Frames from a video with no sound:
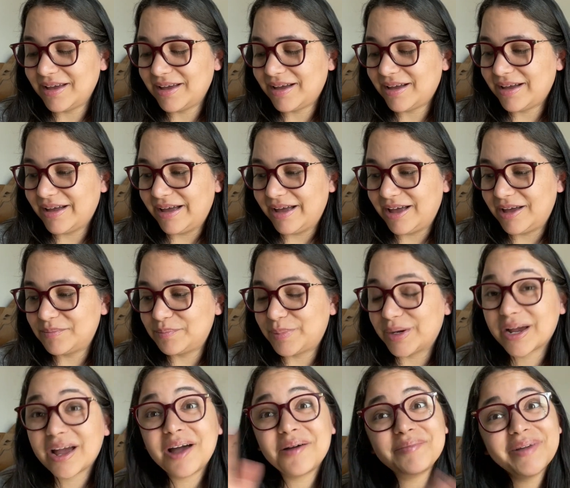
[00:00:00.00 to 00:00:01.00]

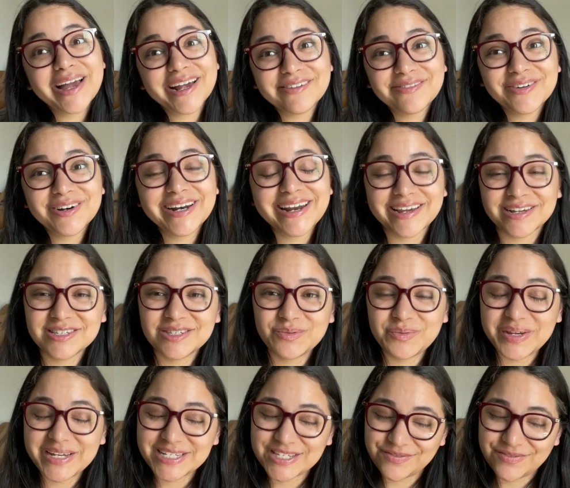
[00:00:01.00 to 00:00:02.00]
But come back for next
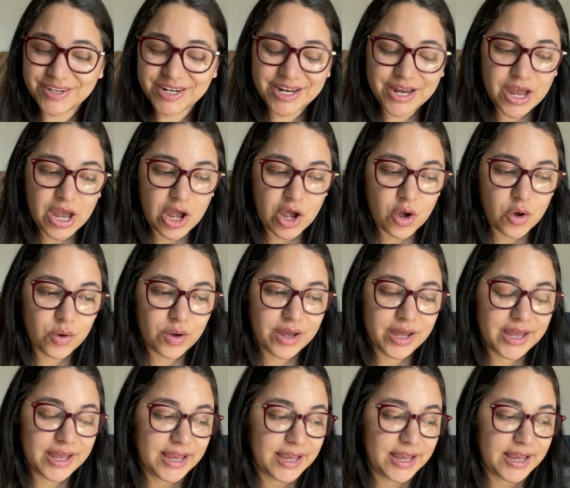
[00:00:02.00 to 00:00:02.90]
week's video